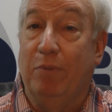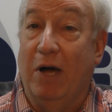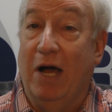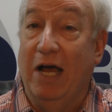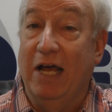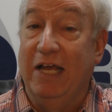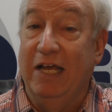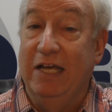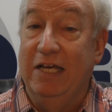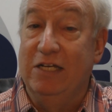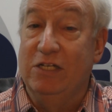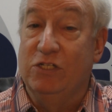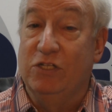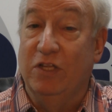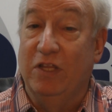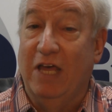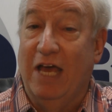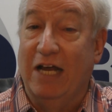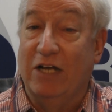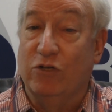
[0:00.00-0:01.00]
buy
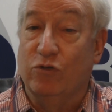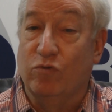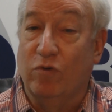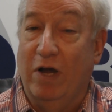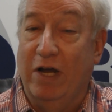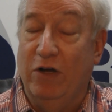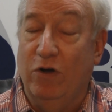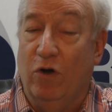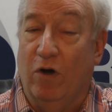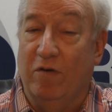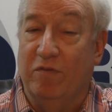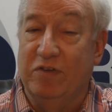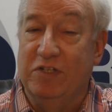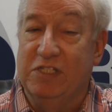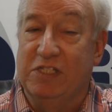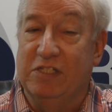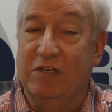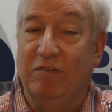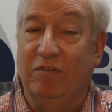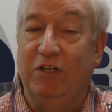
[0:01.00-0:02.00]
into that trade-off and
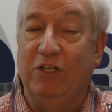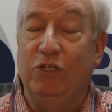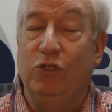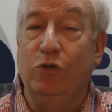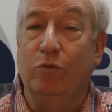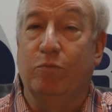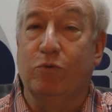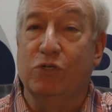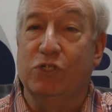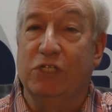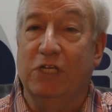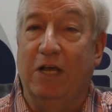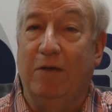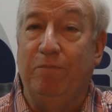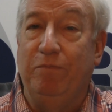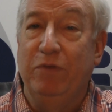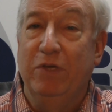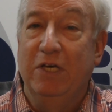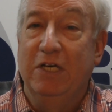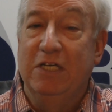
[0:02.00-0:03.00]
72%